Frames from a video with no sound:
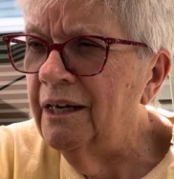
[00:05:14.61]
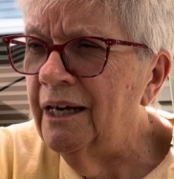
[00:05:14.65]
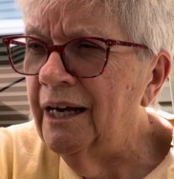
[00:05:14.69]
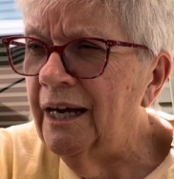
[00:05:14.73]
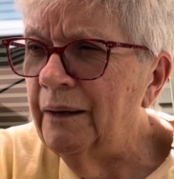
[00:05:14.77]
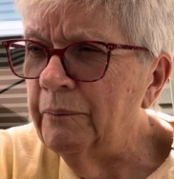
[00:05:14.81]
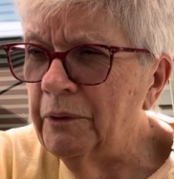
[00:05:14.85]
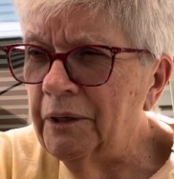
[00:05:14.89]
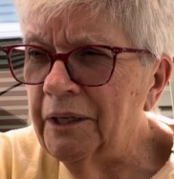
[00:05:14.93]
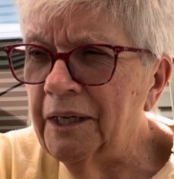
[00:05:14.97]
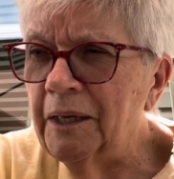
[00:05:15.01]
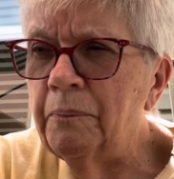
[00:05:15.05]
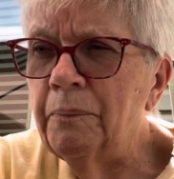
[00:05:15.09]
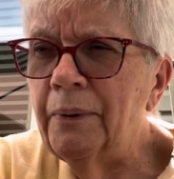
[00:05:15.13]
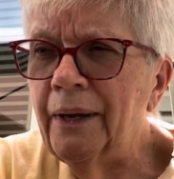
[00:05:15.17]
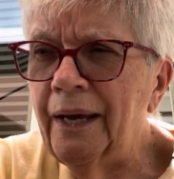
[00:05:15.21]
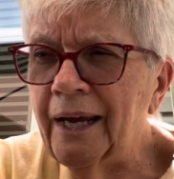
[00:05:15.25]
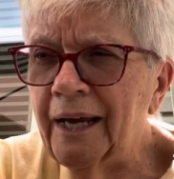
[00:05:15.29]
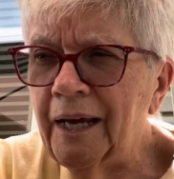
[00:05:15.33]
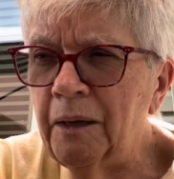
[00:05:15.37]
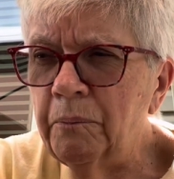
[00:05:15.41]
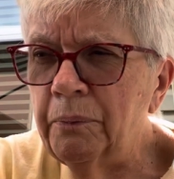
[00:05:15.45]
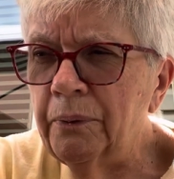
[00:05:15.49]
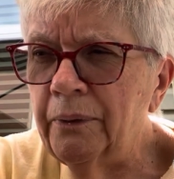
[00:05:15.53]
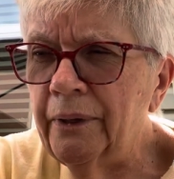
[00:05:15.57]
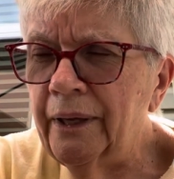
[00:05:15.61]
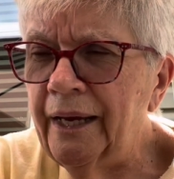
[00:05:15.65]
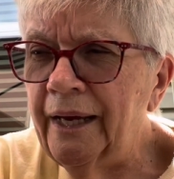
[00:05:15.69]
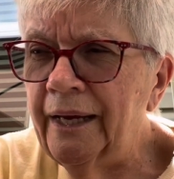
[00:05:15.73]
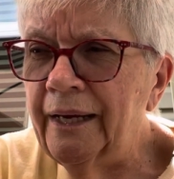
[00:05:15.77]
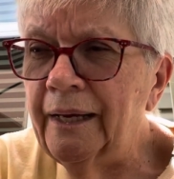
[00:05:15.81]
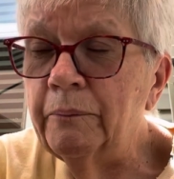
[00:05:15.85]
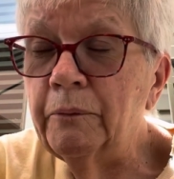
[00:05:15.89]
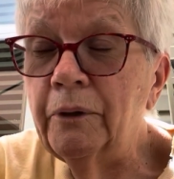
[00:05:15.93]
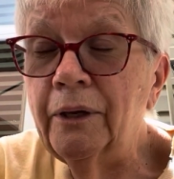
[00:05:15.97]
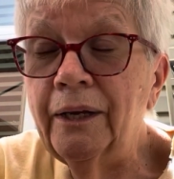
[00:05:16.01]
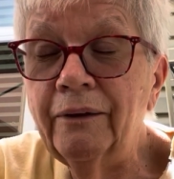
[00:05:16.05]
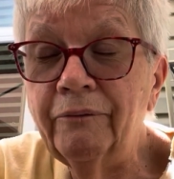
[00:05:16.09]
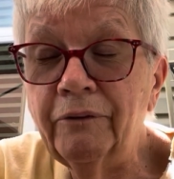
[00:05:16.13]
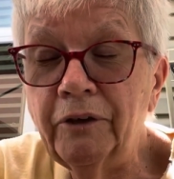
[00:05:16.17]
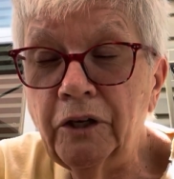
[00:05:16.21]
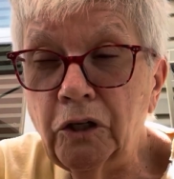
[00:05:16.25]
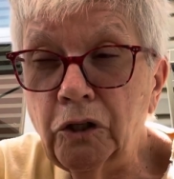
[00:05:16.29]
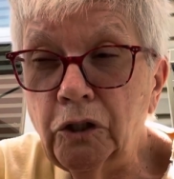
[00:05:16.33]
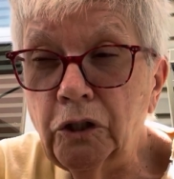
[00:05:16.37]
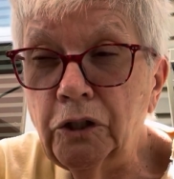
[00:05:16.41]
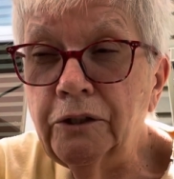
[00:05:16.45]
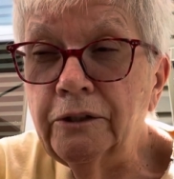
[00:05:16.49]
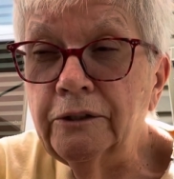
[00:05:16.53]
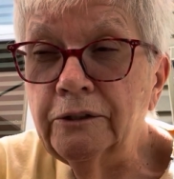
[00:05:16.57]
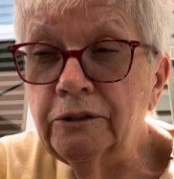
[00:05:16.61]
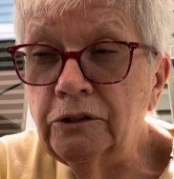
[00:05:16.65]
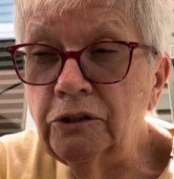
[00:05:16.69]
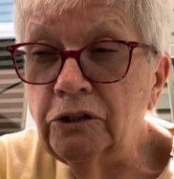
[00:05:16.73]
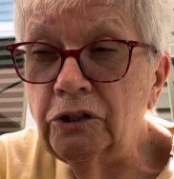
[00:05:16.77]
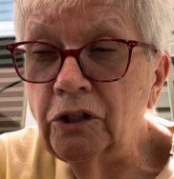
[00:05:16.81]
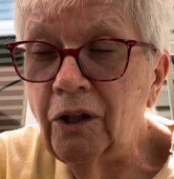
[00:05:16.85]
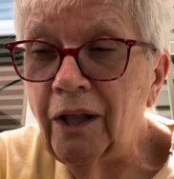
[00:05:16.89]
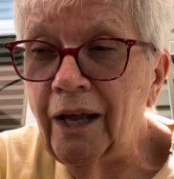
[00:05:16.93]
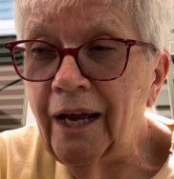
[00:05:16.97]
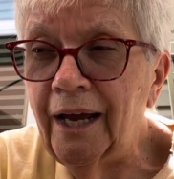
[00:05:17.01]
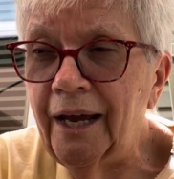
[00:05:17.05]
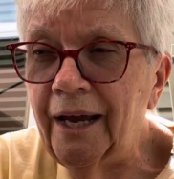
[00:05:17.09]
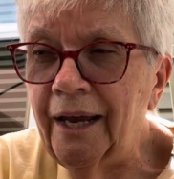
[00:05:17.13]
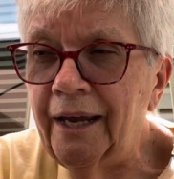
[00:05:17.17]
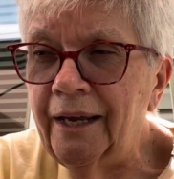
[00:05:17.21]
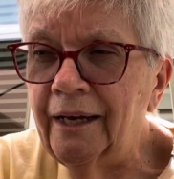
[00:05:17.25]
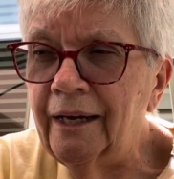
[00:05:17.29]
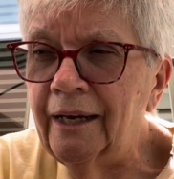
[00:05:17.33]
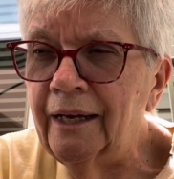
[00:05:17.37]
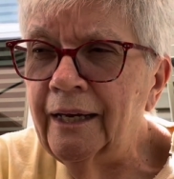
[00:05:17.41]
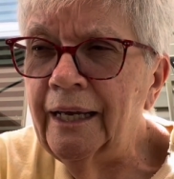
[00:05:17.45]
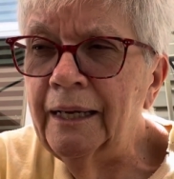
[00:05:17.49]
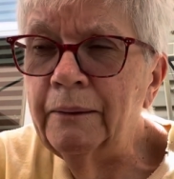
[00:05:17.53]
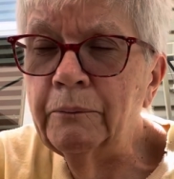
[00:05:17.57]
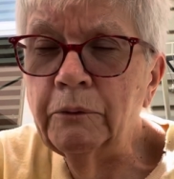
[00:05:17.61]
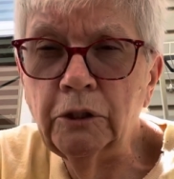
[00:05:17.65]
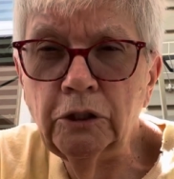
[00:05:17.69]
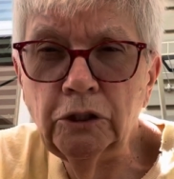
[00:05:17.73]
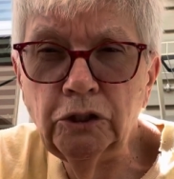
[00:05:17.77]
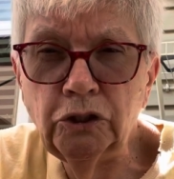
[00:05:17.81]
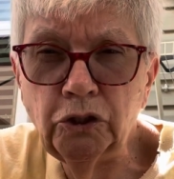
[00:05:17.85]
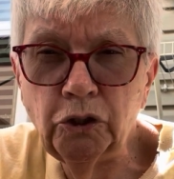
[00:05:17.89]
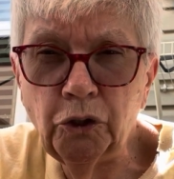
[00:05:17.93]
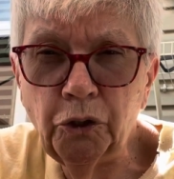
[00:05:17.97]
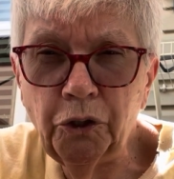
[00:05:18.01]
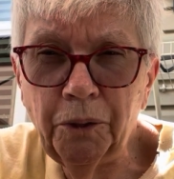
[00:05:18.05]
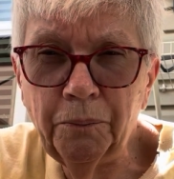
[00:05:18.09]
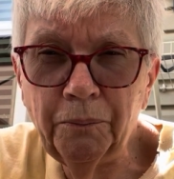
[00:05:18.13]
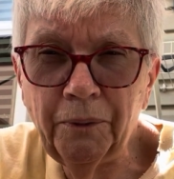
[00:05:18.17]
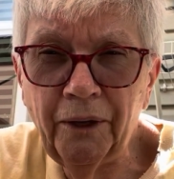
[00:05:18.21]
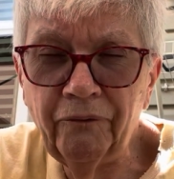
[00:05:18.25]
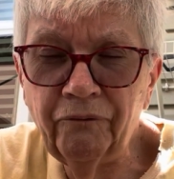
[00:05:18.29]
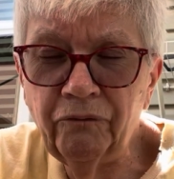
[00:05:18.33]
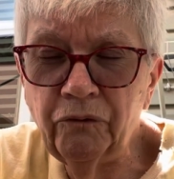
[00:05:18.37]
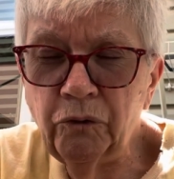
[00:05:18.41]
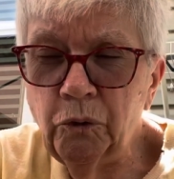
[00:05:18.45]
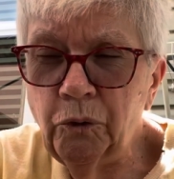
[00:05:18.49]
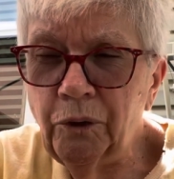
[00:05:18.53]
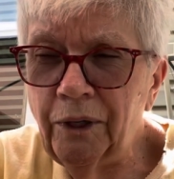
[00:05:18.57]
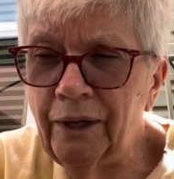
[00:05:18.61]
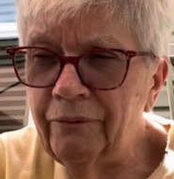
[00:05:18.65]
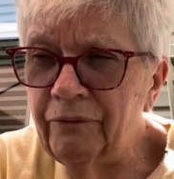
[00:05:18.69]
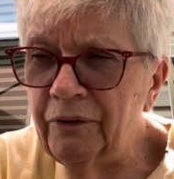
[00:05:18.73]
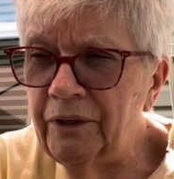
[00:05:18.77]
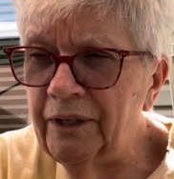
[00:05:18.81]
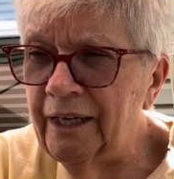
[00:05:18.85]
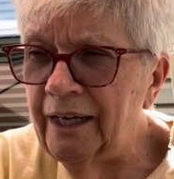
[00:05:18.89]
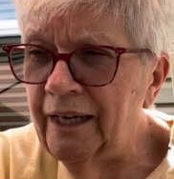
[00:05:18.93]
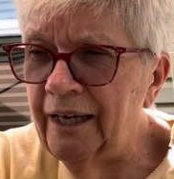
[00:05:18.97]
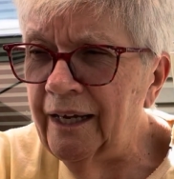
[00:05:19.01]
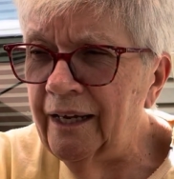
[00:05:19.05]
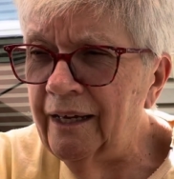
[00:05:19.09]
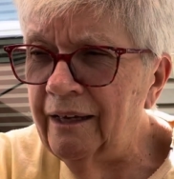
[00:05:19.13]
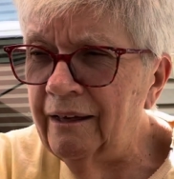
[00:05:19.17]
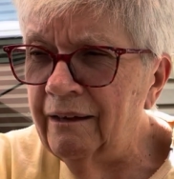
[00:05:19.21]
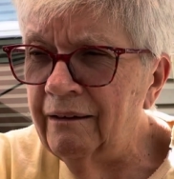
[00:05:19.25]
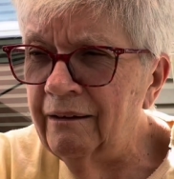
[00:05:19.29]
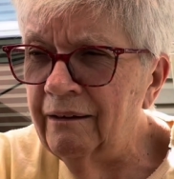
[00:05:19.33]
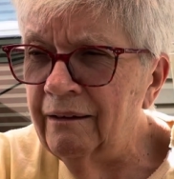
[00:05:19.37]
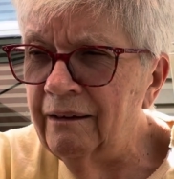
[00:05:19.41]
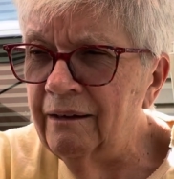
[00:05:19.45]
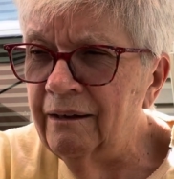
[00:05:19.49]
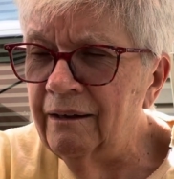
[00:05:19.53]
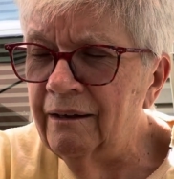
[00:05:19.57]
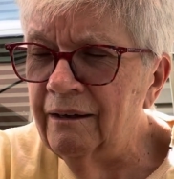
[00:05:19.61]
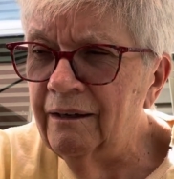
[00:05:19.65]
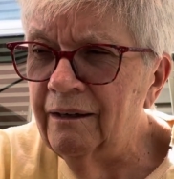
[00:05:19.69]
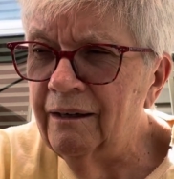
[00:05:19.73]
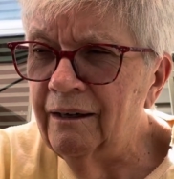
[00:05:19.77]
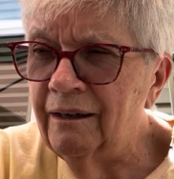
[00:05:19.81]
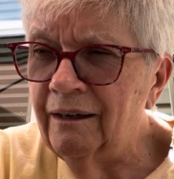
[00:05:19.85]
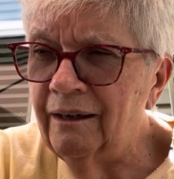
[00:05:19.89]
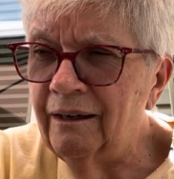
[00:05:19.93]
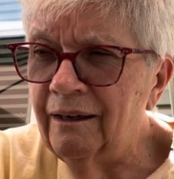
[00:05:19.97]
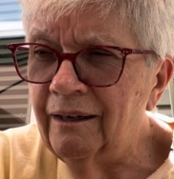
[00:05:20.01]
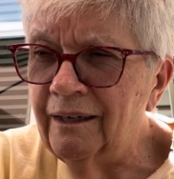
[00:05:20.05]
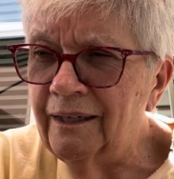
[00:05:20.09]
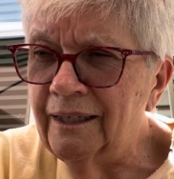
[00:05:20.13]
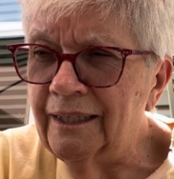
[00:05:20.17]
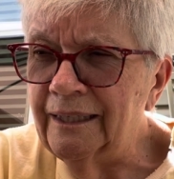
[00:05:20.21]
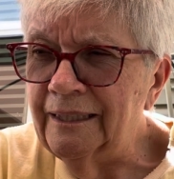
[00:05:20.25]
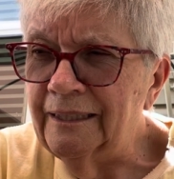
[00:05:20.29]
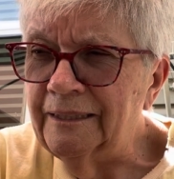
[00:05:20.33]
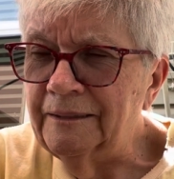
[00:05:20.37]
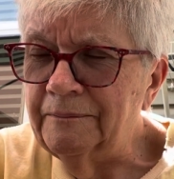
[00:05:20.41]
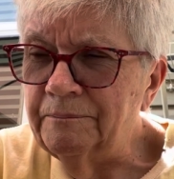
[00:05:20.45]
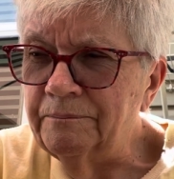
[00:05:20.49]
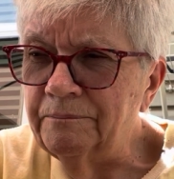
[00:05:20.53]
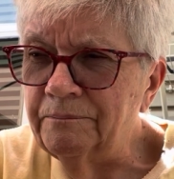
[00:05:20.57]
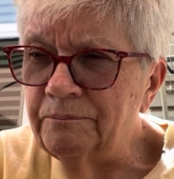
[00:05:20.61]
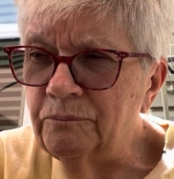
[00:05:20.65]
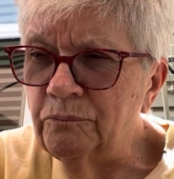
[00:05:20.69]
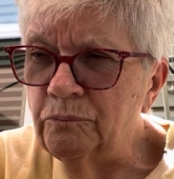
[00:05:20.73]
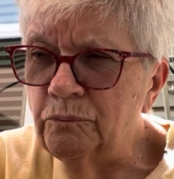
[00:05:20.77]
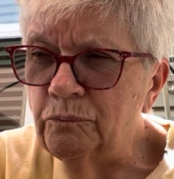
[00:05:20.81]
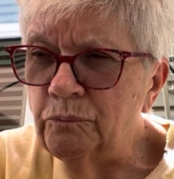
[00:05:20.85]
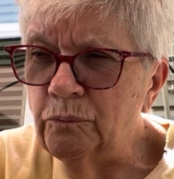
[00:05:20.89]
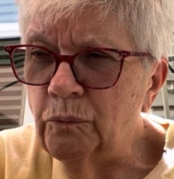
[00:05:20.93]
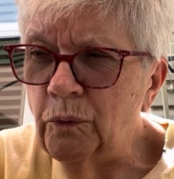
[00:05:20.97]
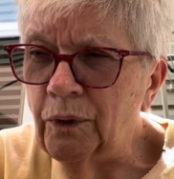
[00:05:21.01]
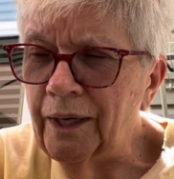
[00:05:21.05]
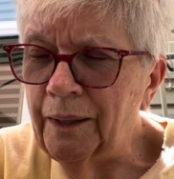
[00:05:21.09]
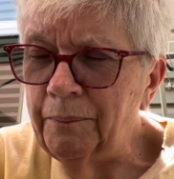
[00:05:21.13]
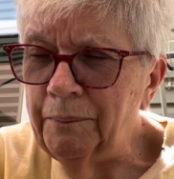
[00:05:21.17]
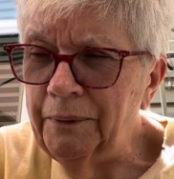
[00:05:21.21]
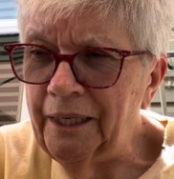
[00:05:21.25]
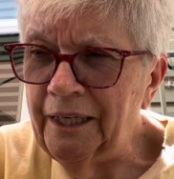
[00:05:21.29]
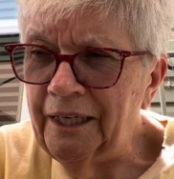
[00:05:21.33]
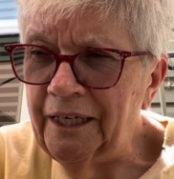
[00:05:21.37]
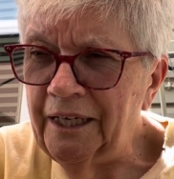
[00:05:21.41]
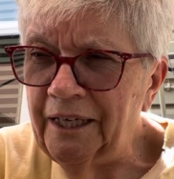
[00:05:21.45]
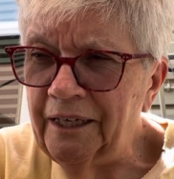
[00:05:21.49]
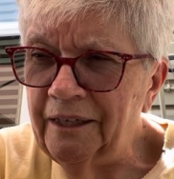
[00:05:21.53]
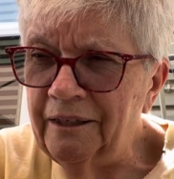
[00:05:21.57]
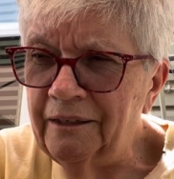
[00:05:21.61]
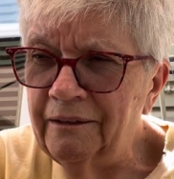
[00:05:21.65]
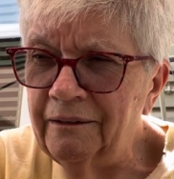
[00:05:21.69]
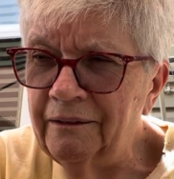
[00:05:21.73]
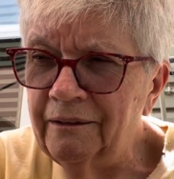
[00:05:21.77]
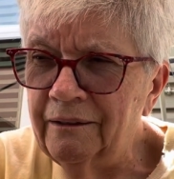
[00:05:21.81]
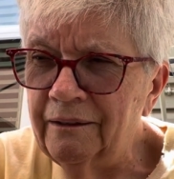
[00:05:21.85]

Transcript: I'm going to get back on plan. I'm going to have a good July. I am going to show you my food every day, um, what I'm eating.